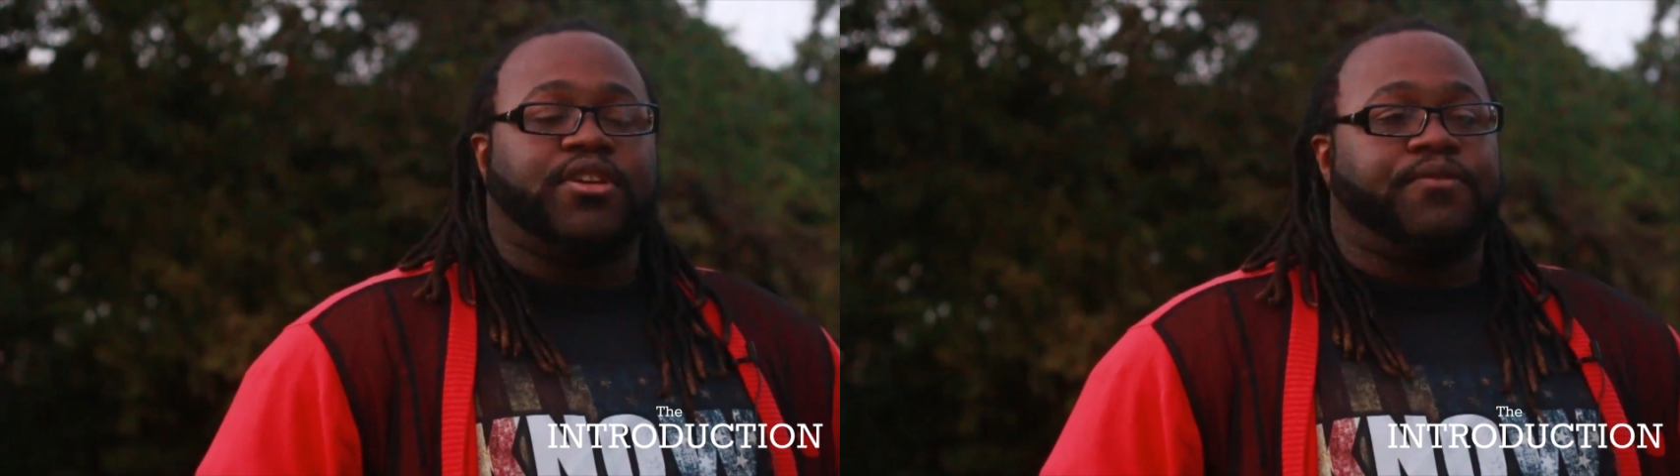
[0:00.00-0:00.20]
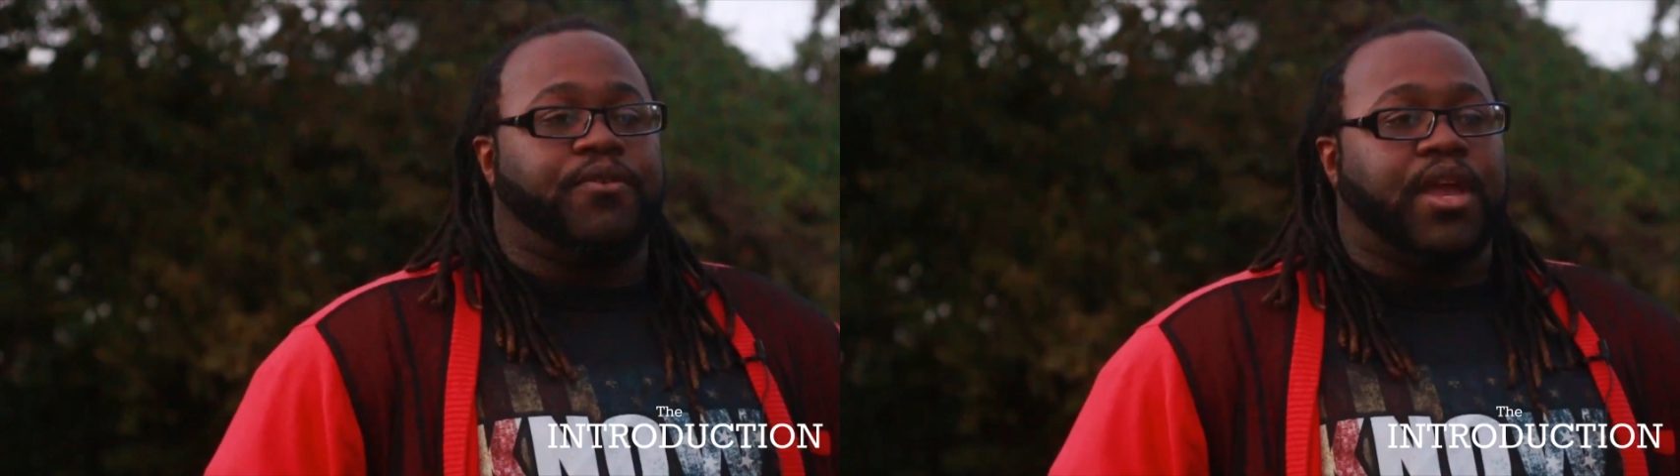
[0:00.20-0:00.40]

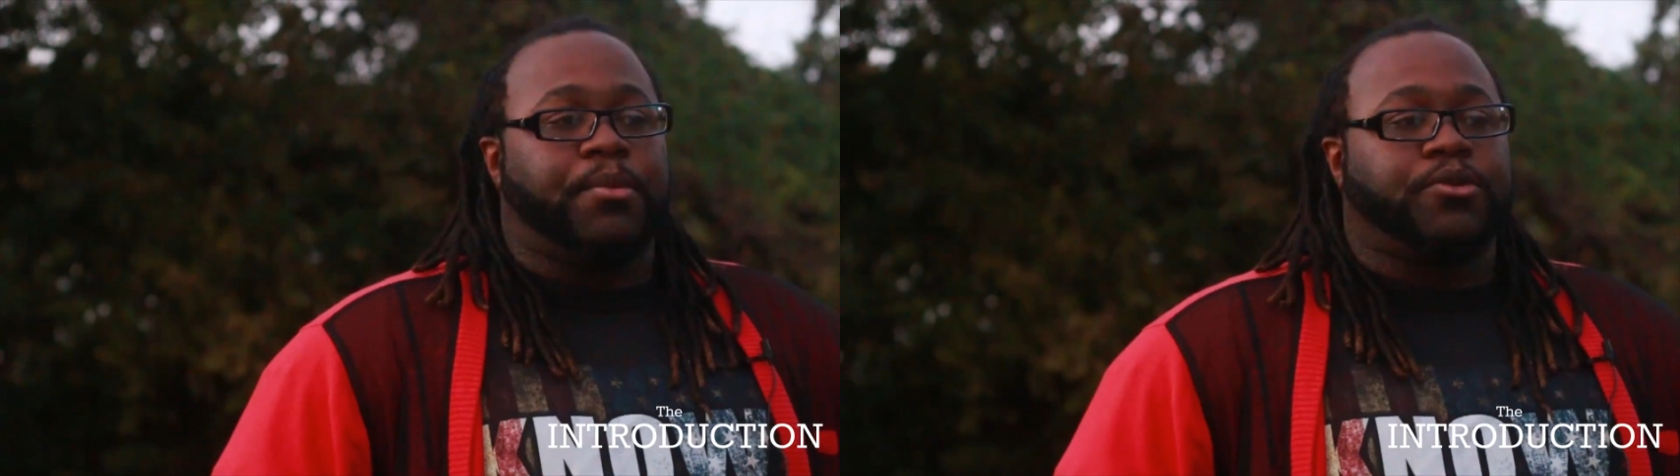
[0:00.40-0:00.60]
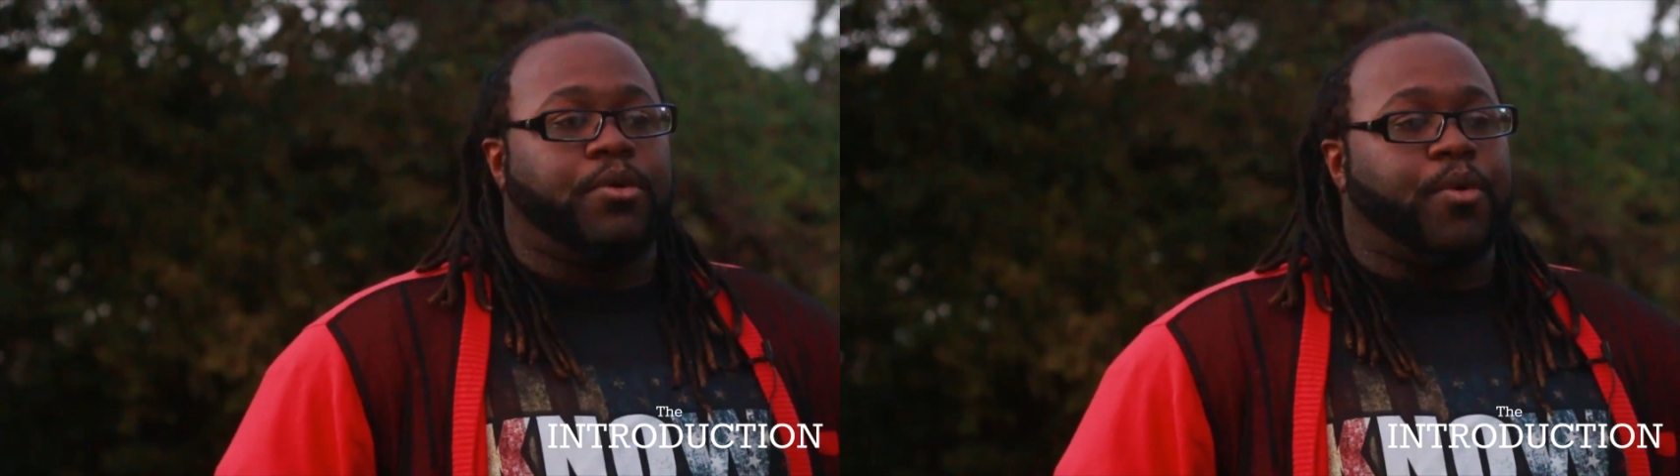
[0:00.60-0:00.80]
cell phone
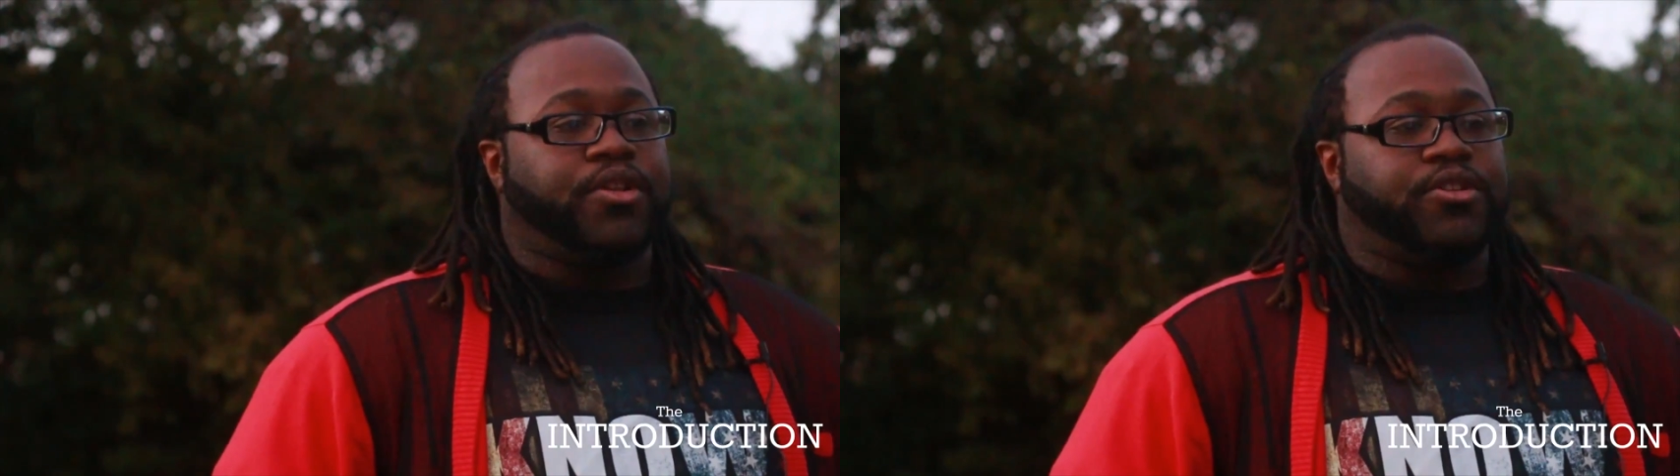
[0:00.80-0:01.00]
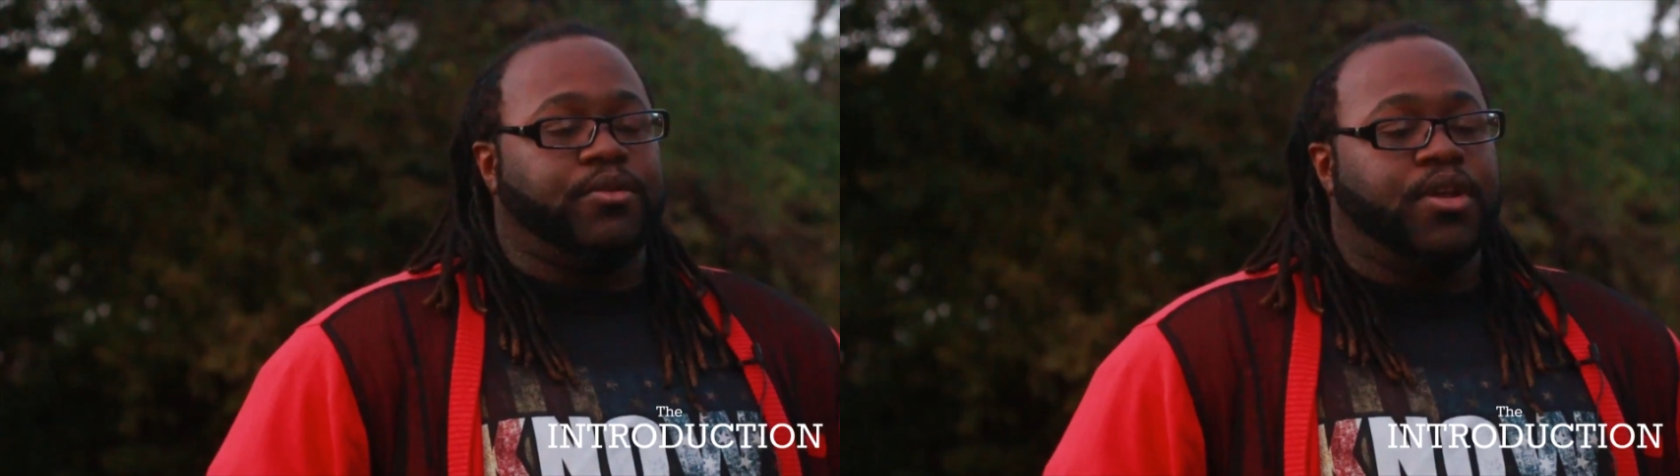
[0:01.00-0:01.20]
cameras will
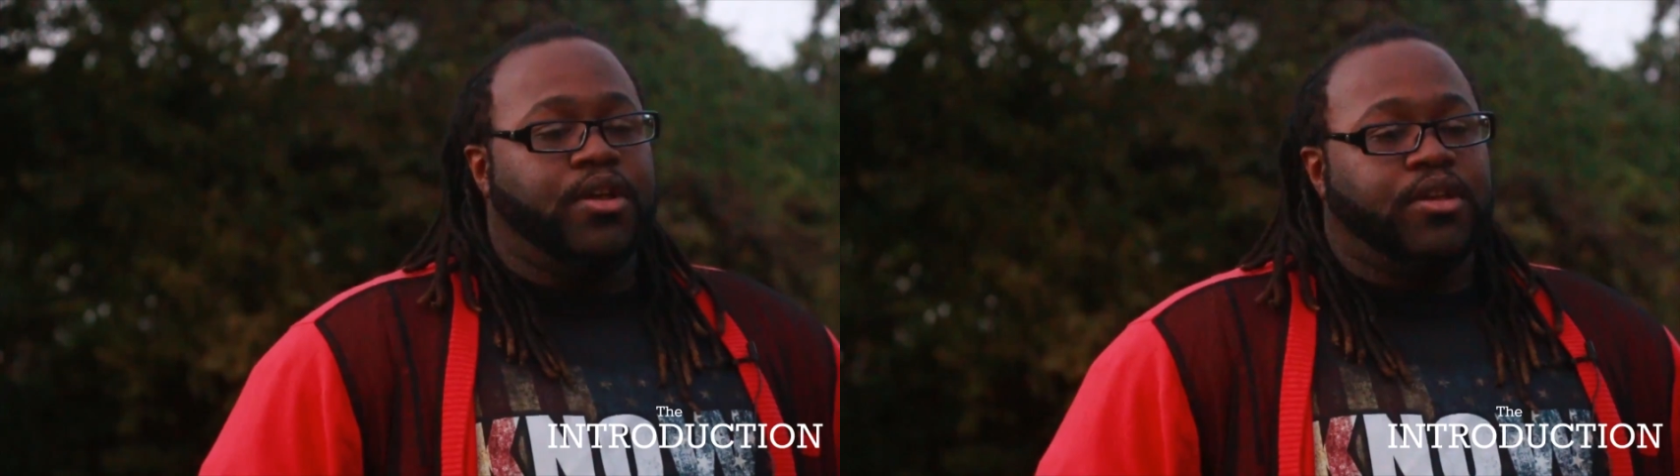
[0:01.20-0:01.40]
work too.